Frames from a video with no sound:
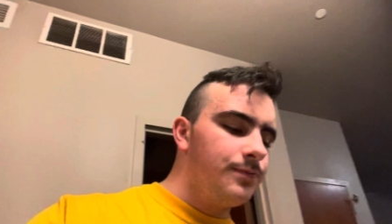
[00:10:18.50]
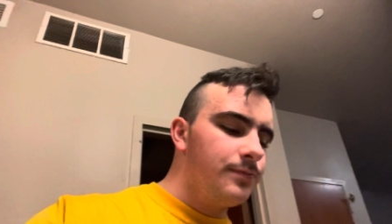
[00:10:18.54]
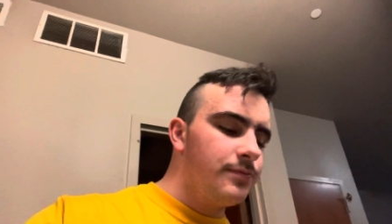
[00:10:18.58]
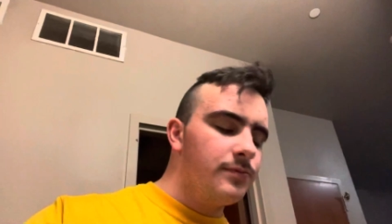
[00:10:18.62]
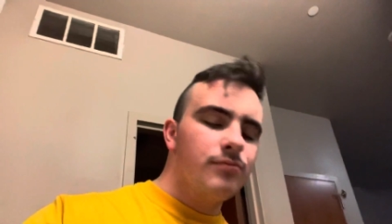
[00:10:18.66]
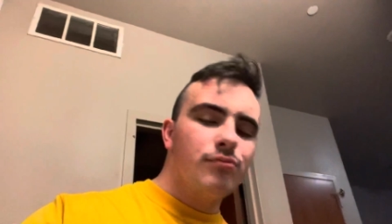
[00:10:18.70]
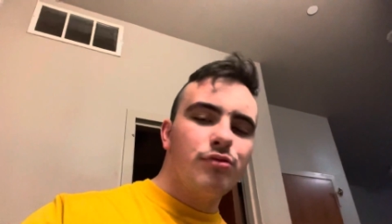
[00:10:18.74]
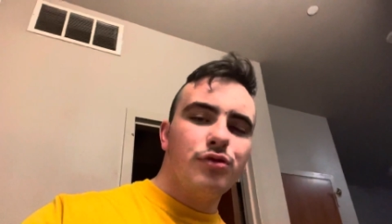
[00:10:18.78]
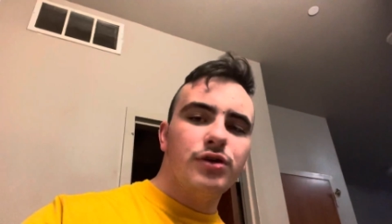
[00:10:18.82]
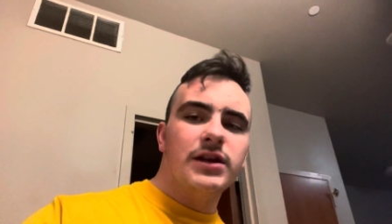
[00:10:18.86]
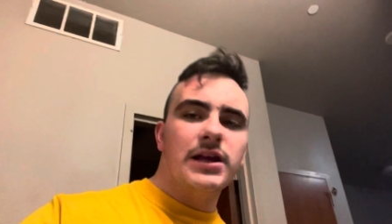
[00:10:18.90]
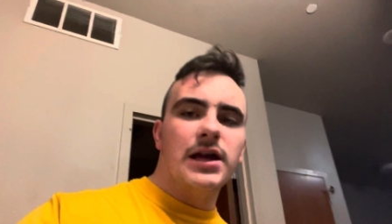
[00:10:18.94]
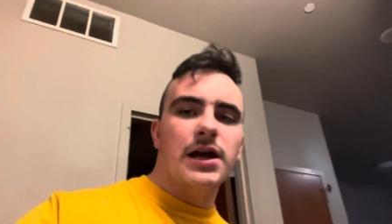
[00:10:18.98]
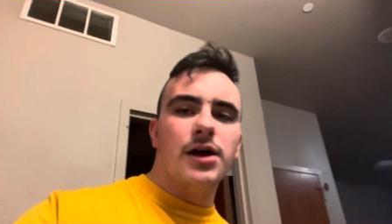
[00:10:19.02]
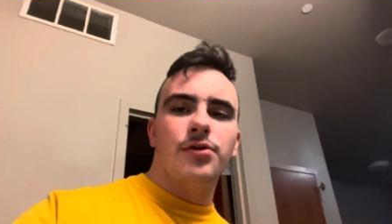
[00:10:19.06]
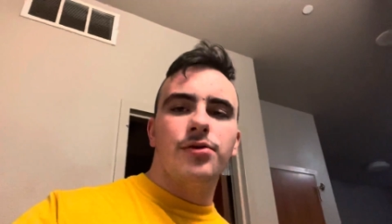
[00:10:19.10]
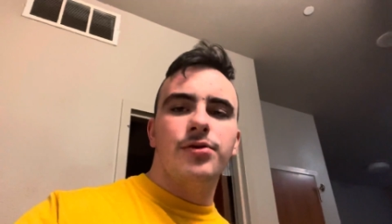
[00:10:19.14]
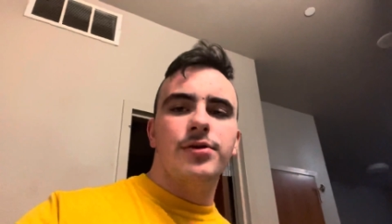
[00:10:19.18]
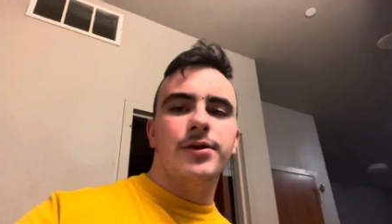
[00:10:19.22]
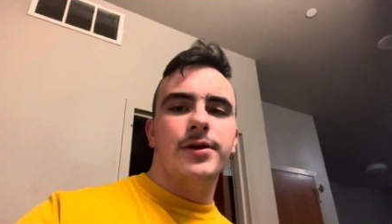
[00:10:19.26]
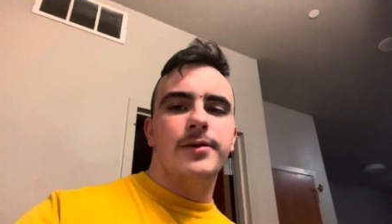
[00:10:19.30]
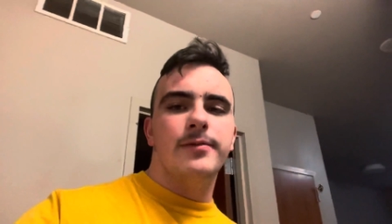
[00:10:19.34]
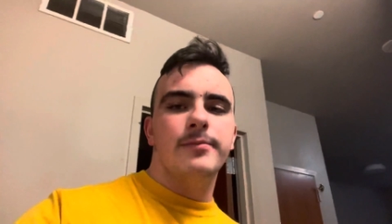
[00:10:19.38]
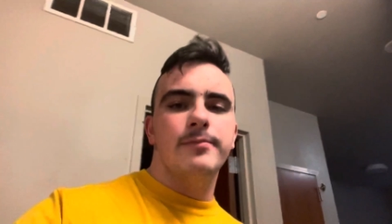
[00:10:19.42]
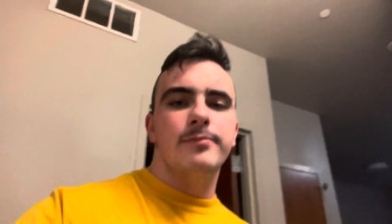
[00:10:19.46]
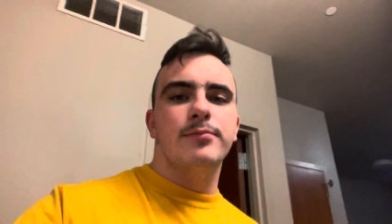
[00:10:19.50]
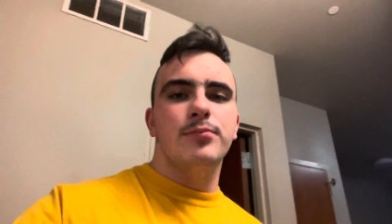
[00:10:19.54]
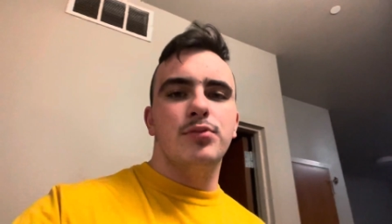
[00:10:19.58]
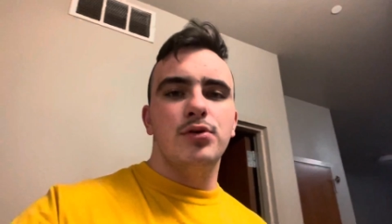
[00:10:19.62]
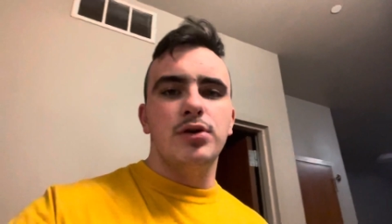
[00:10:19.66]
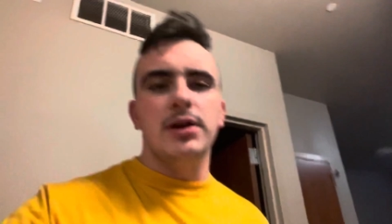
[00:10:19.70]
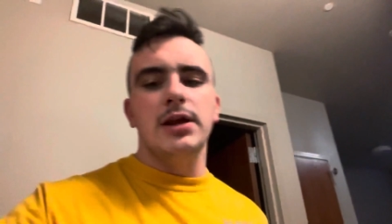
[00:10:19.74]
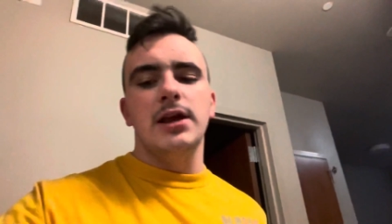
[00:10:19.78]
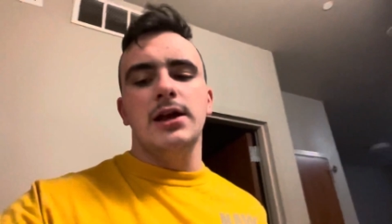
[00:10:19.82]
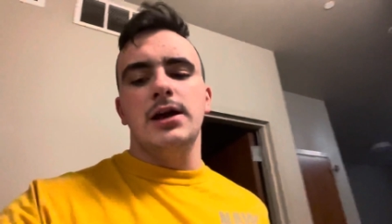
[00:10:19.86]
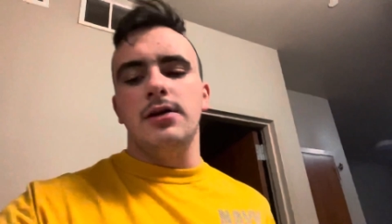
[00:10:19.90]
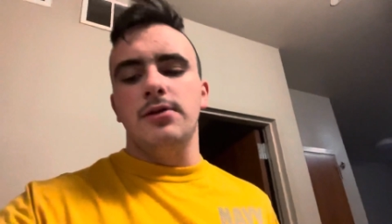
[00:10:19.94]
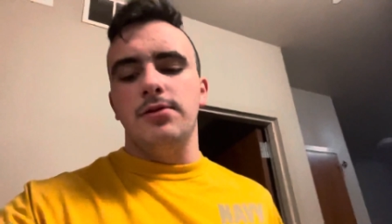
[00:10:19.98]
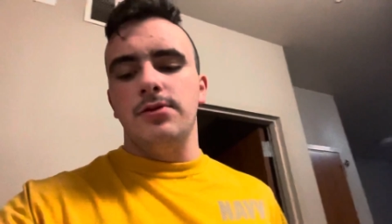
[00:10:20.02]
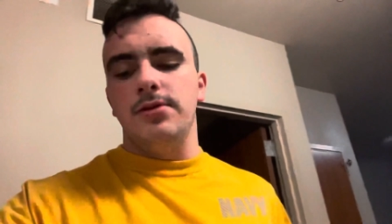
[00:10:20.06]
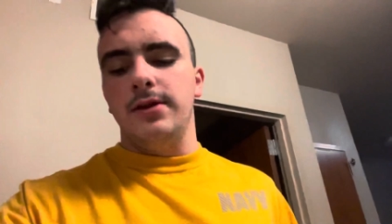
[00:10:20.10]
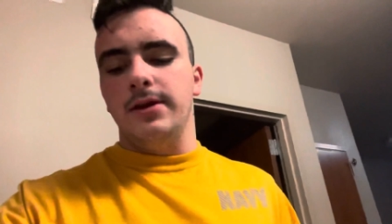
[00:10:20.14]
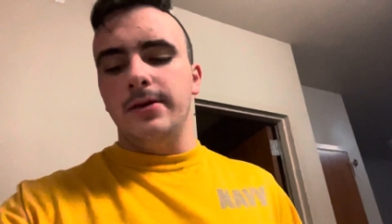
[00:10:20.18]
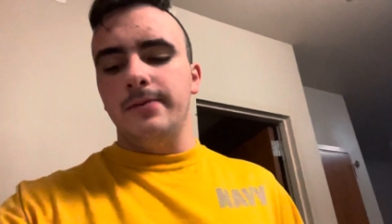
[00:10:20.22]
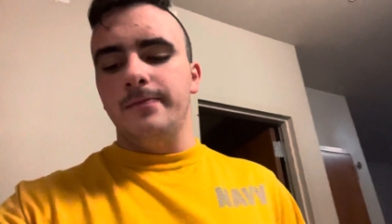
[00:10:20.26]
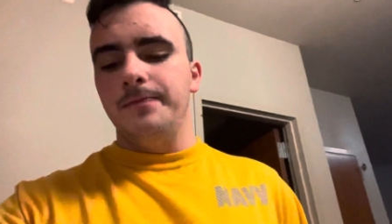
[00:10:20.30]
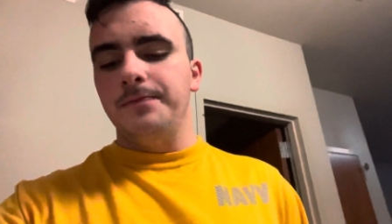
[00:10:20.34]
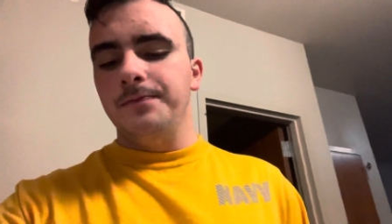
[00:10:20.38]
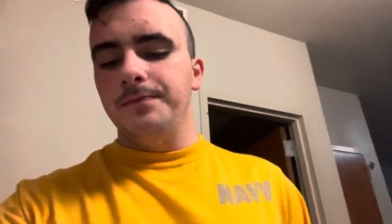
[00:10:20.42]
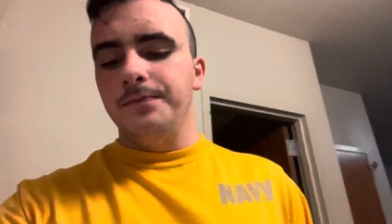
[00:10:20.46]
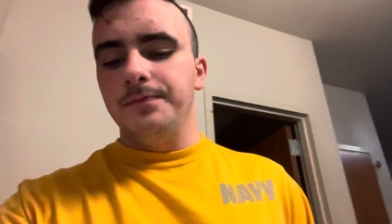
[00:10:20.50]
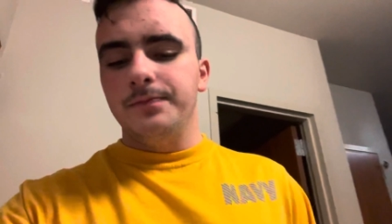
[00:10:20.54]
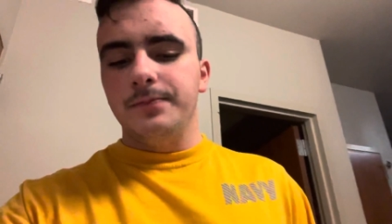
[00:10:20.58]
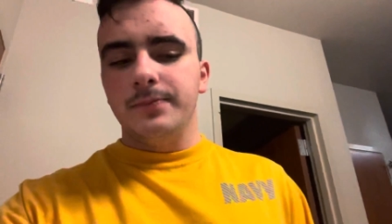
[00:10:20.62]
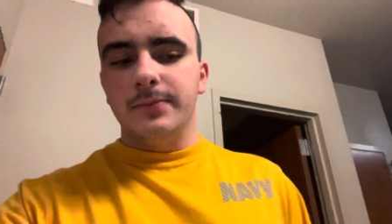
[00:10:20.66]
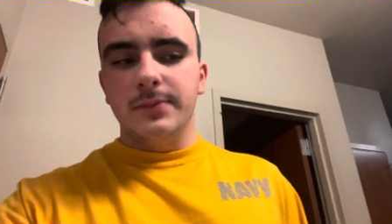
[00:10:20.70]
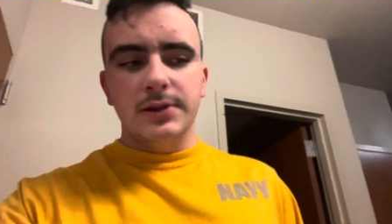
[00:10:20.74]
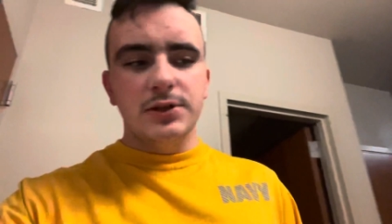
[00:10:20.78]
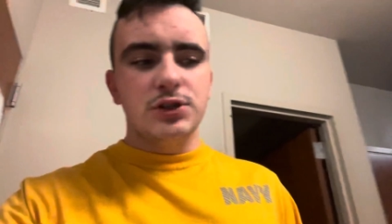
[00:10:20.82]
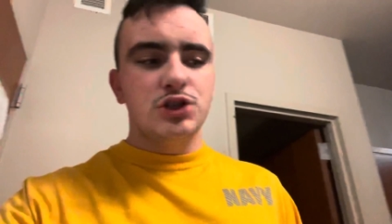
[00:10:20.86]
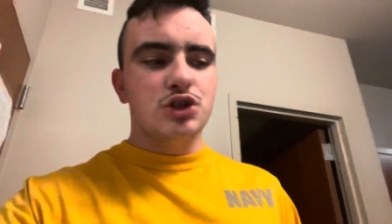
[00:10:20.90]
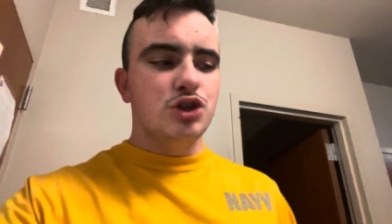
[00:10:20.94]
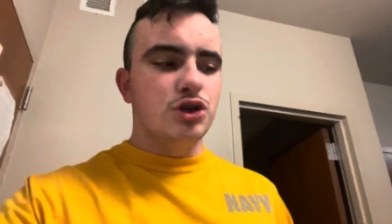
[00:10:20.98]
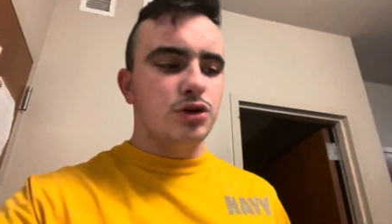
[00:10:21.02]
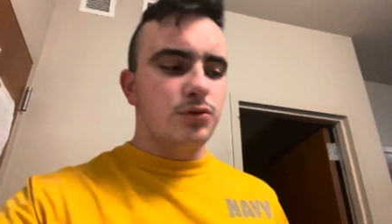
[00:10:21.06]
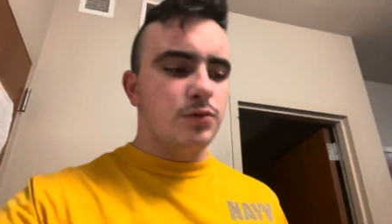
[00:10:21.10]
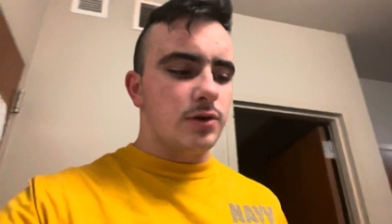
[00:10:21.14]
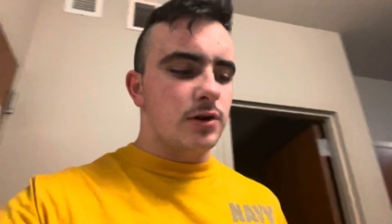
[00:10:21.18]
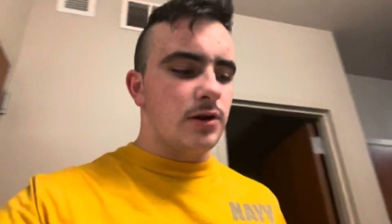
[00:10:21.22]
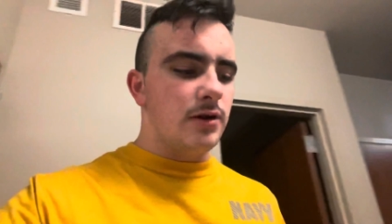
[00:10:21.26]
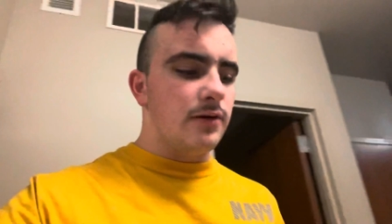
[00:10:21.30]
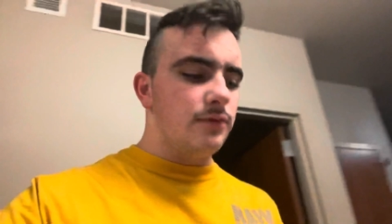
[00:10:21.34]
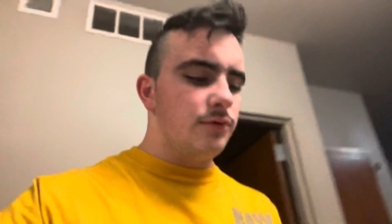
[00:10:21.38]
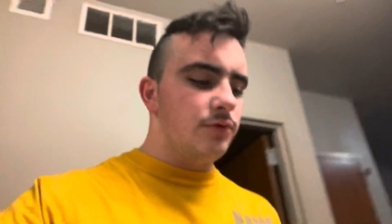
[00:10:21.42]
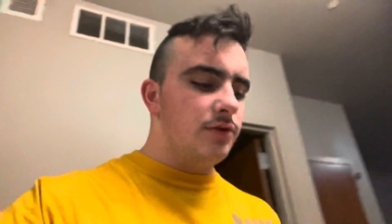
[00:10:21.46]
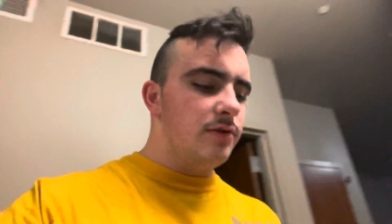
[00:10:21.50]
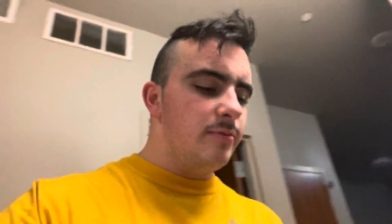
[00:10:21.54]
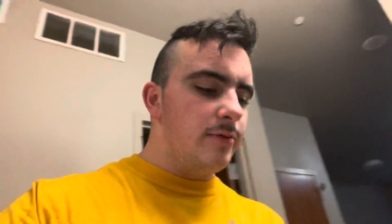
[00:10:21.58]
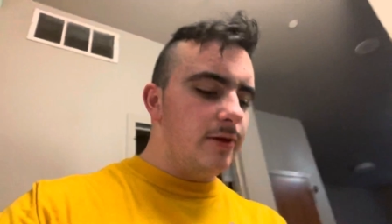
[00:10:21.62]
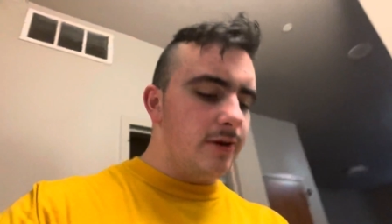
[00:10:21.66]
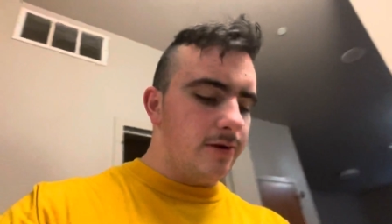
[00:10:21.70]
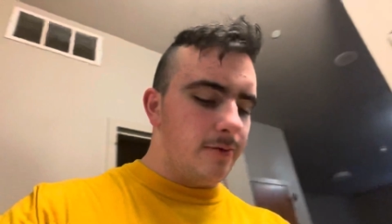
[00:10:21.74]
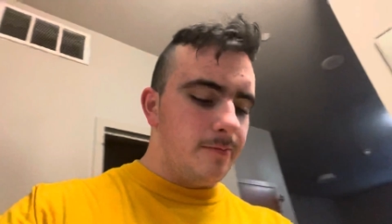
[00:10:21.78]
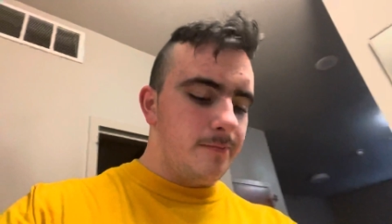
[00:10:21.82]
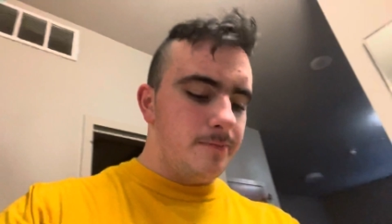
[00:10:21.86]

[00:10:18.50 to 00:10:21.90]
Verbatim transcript: Pretty healthy, pretty healthy. It's a good recovery meal.